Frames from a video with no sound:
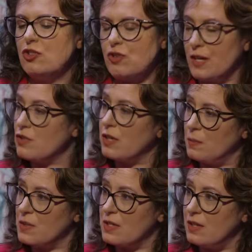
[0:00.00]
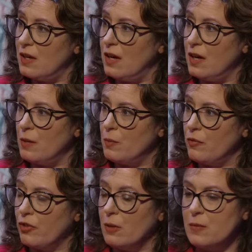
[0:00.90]
transcripts um,
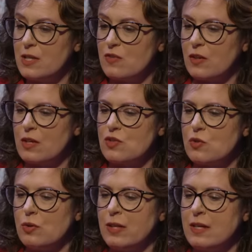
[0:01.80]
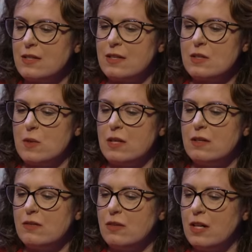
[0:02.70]
from his various schoolings. It has been,
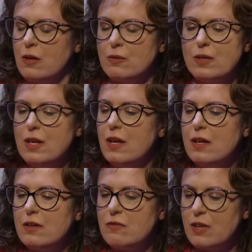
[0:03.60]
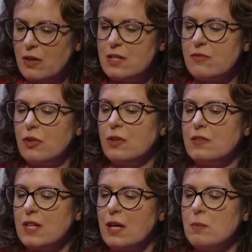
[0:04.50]
you know, very difficult
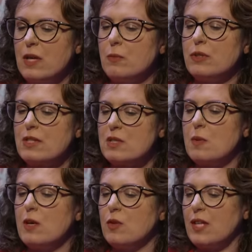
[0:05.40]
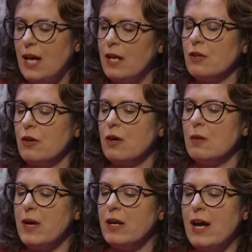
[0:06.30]
to get people to speak with candor
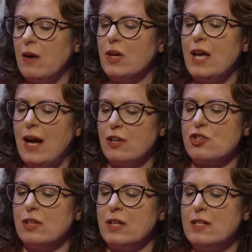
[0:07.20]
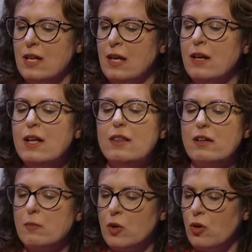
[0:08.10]
about how he actually did. There
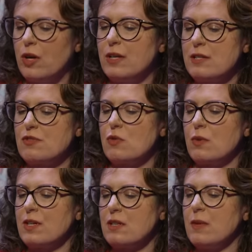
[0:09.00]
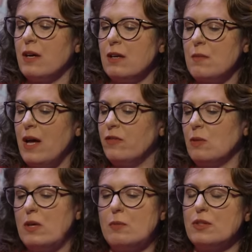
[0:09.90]
have been all kinds of stories about him having
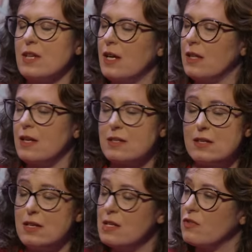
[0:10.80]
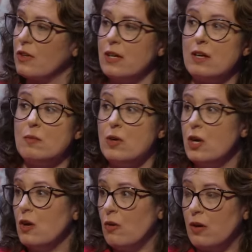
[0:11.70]
people take the SATs for him
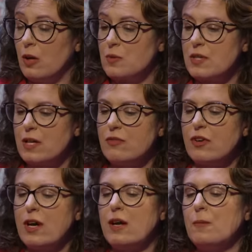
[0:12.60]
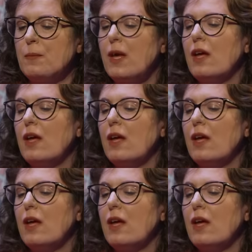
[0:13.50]
or help study for him.